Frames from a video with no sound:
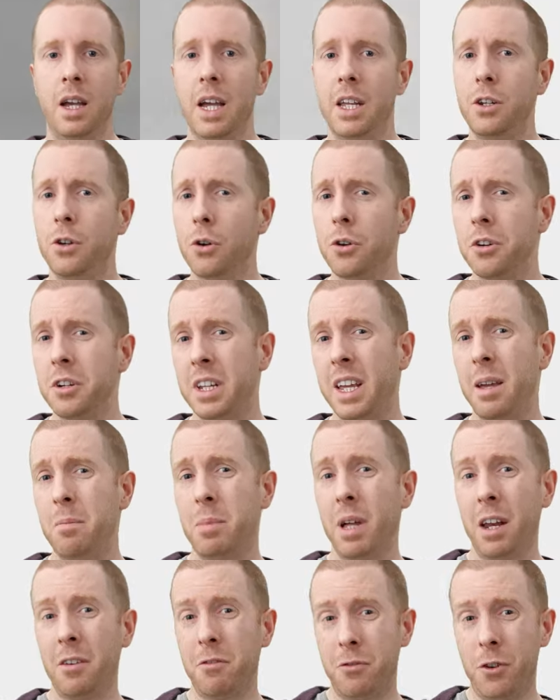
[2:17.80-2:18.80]
In order to keep
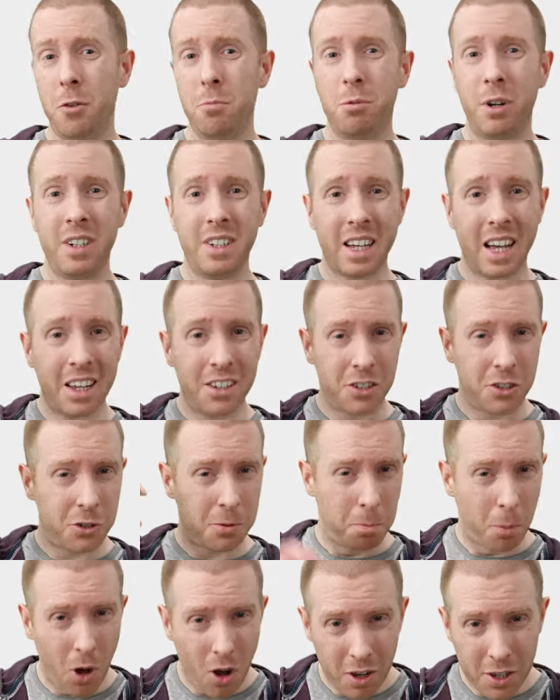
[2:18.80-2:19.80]
that footprint as
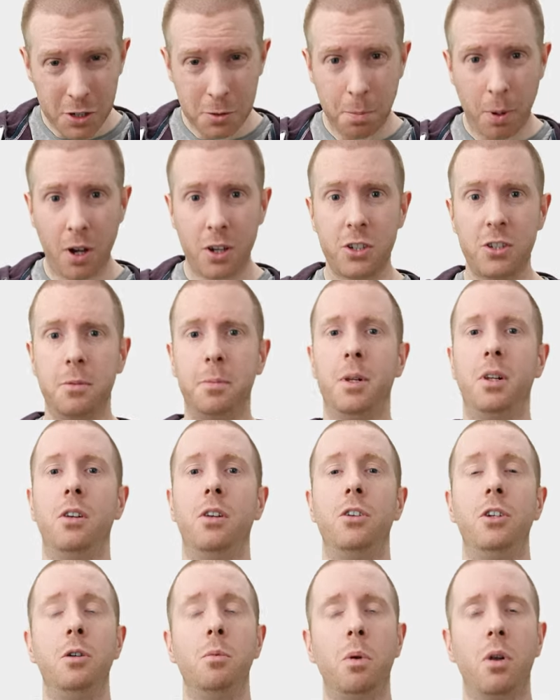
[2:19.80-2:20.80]
small as possible,
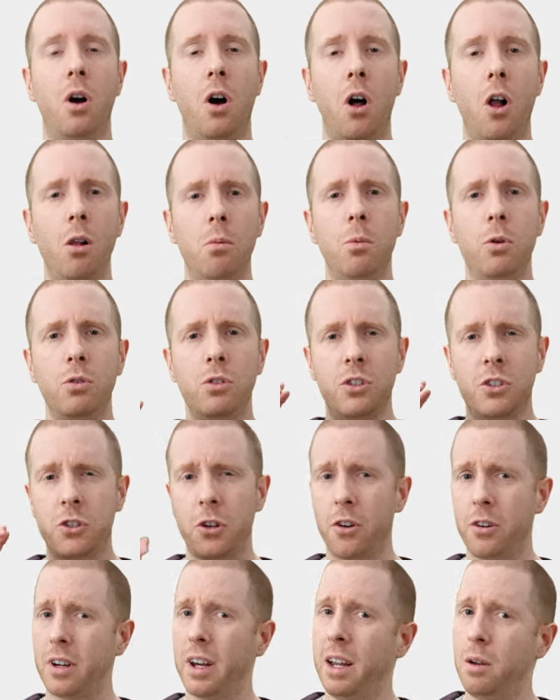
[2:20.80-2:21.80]
you will almost
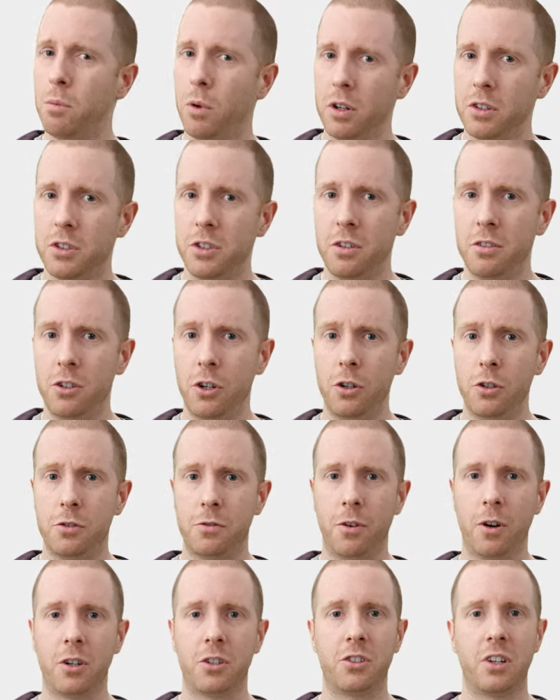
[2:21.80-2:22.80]
certainly want to use
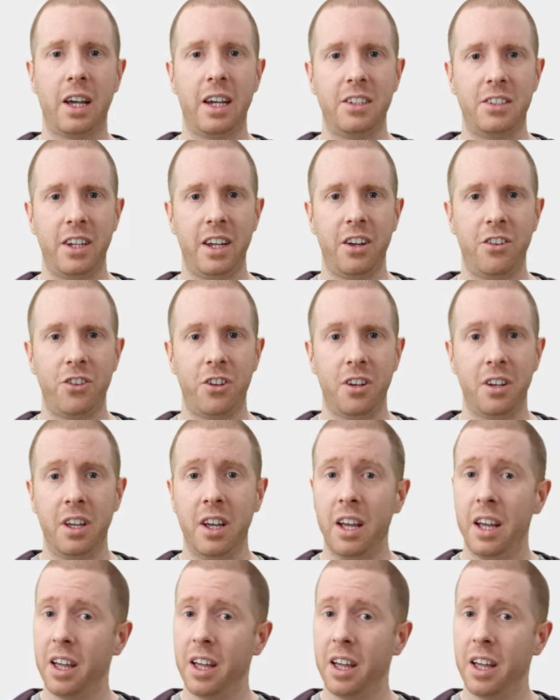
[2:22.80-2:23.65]
virtualization.